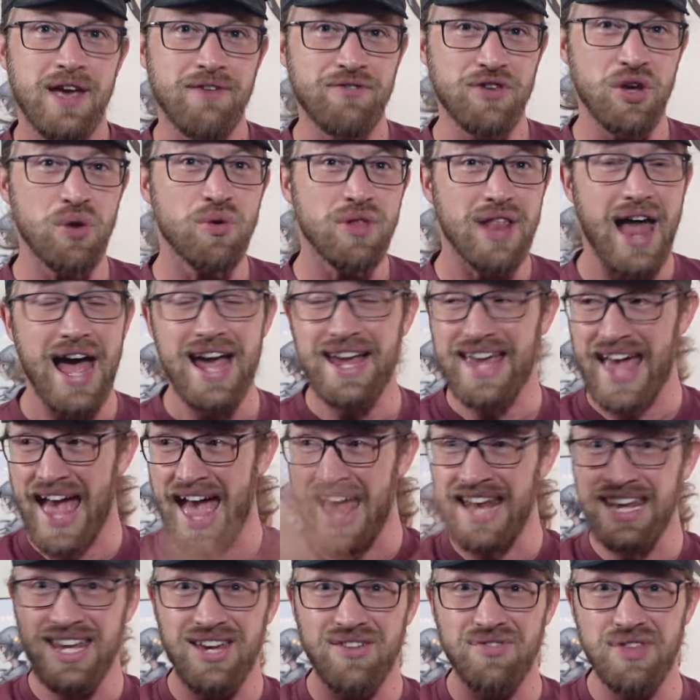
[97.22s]
If you like
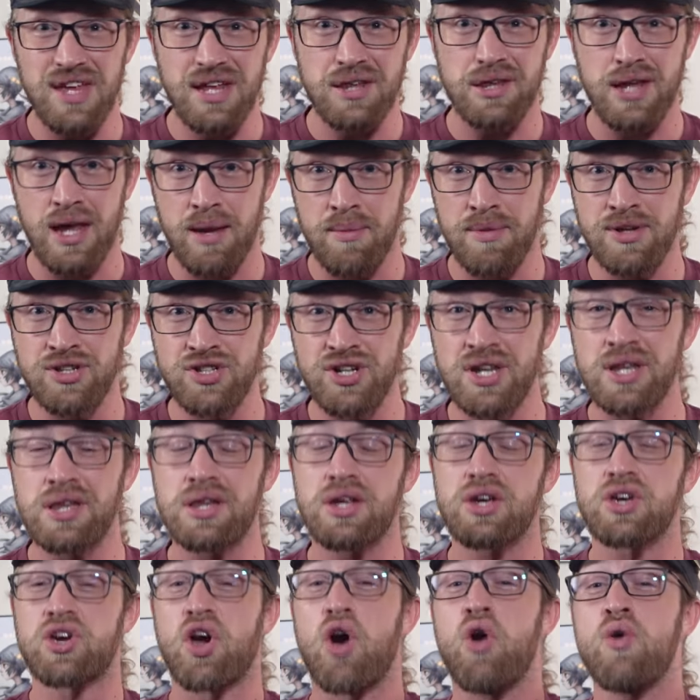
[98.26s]
any of these images,
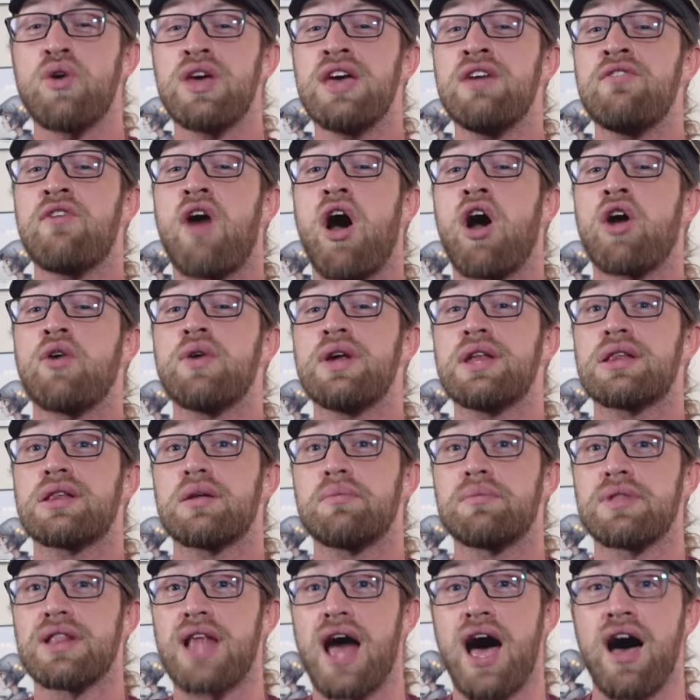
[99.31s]
go give ARI
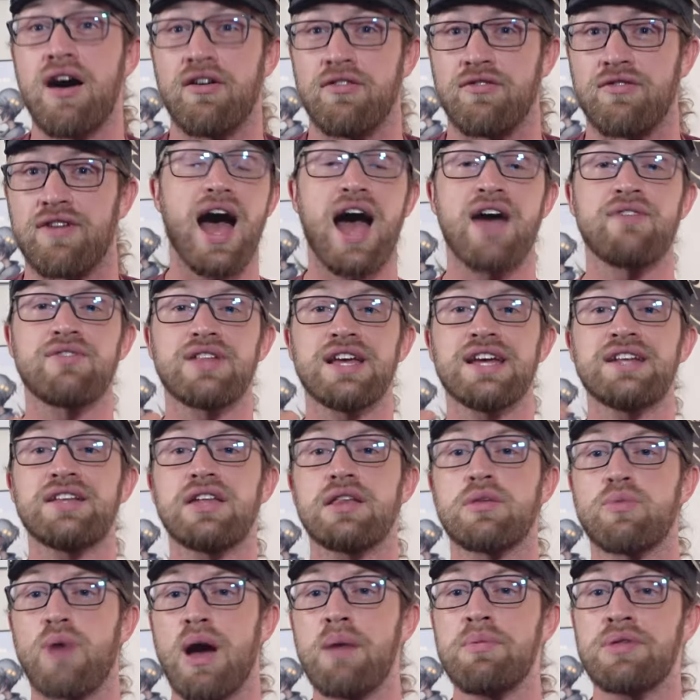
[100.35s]
some love. I've linked
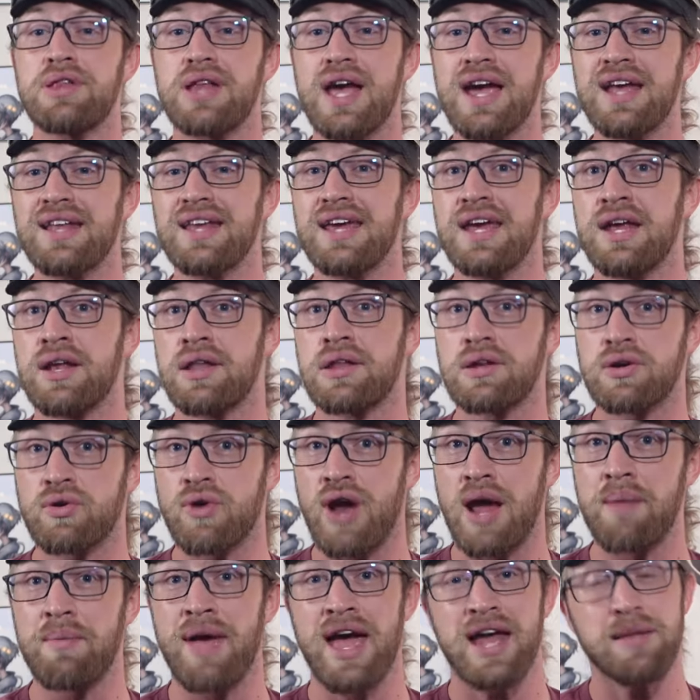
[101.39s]
his website,
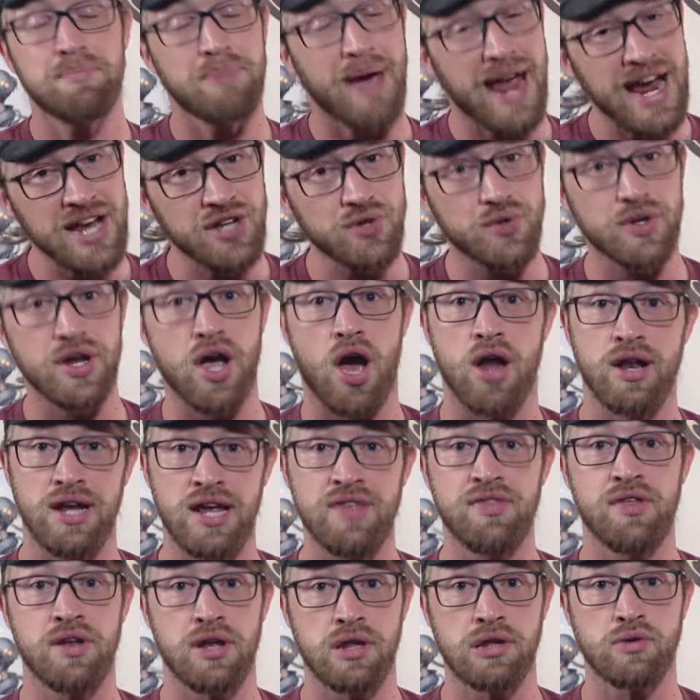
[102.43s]
Instagram, and Patreon
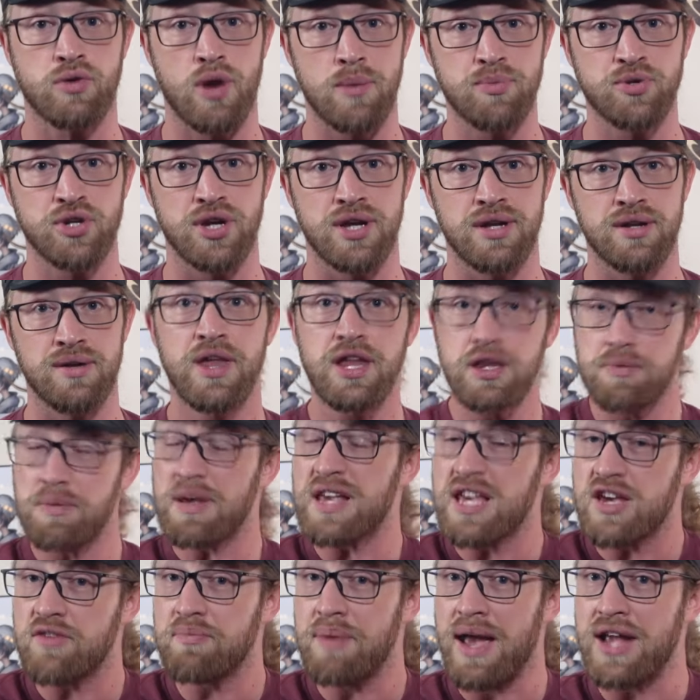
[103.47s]
in the description.
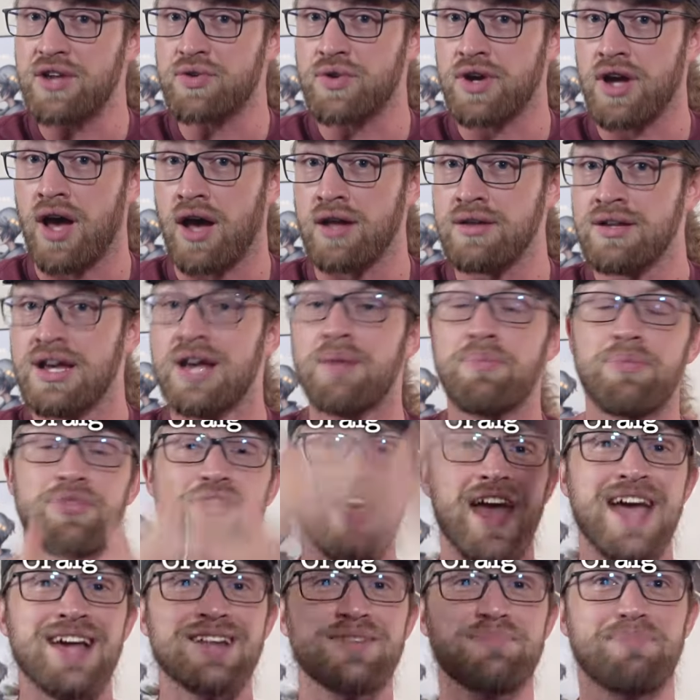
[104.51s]
Speaking of Patreon,
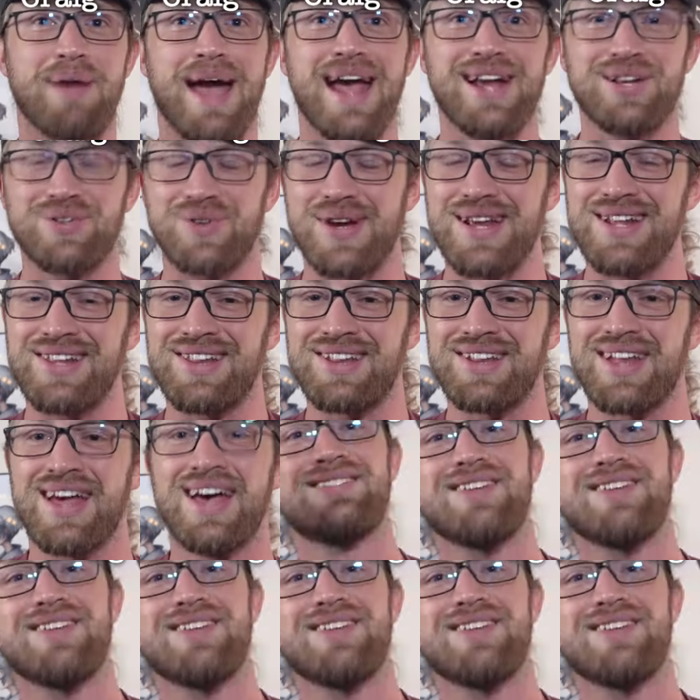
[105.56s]
thanks patrons!